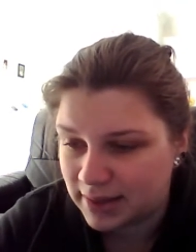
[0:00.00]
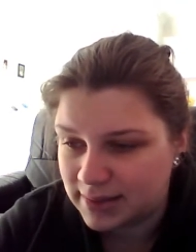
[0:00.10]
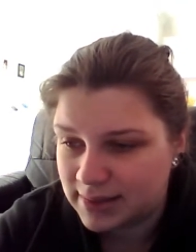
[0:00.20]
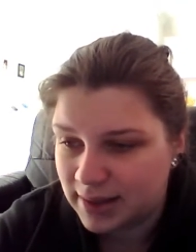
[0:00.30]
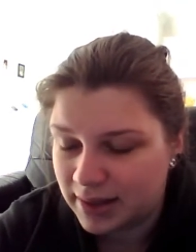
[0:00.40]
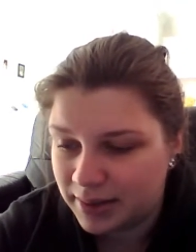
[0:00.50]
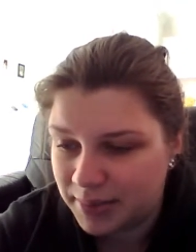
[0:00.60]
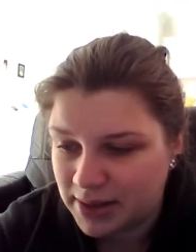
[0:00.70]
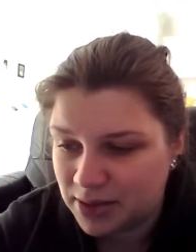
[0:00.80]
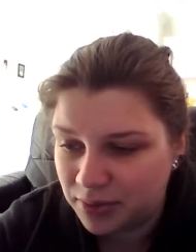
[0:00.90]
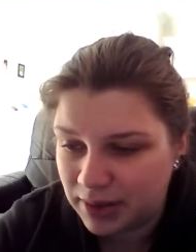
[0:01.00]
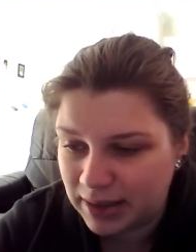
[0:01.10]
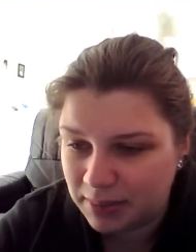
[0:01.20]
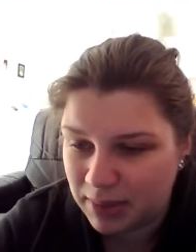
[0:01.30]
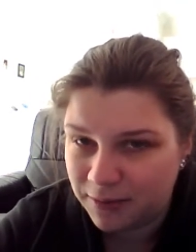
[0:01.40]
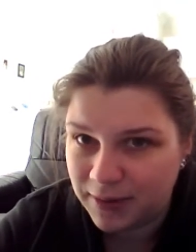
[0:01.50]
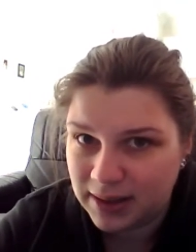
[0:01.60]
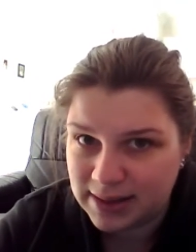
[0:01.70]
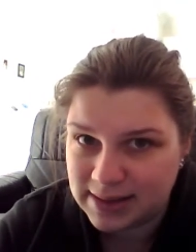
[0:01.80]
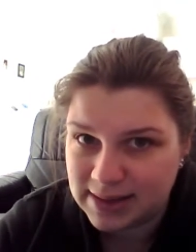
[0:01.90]
it sucks. Um, it's not really me
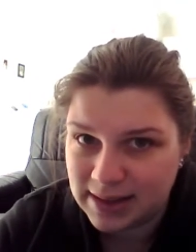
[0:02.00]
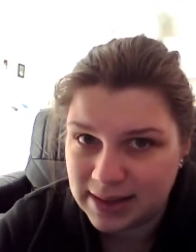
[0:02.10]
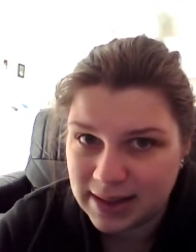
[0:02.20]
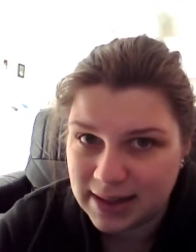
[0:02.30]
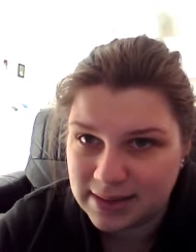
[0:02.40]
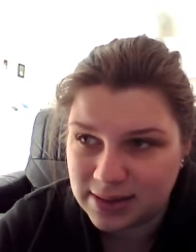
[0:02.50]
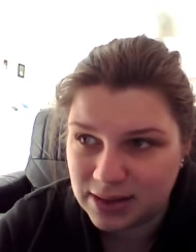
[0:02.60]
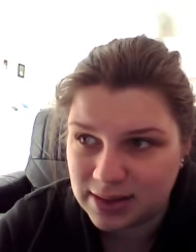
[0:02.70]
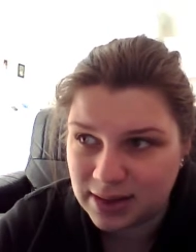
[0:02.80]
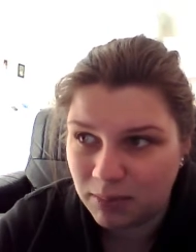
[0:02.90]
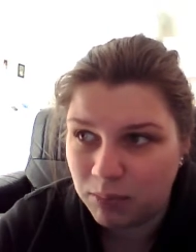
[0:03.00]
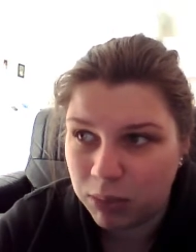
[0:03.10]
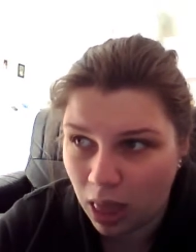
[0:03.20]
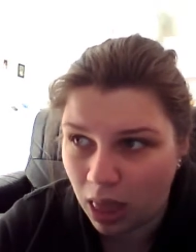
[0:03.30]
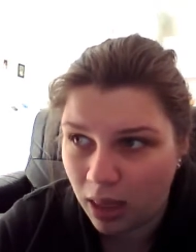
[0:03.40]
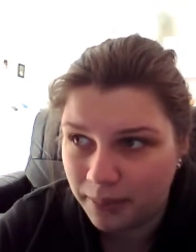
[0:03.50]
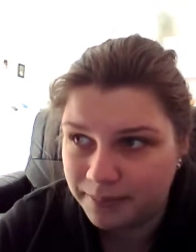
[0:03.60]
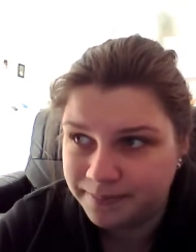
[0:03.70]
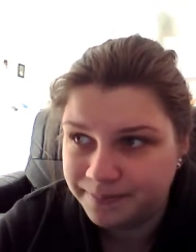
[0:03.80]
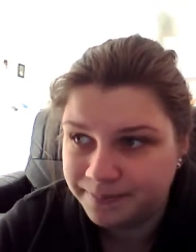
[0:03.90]
feeling sick, it's just a blah.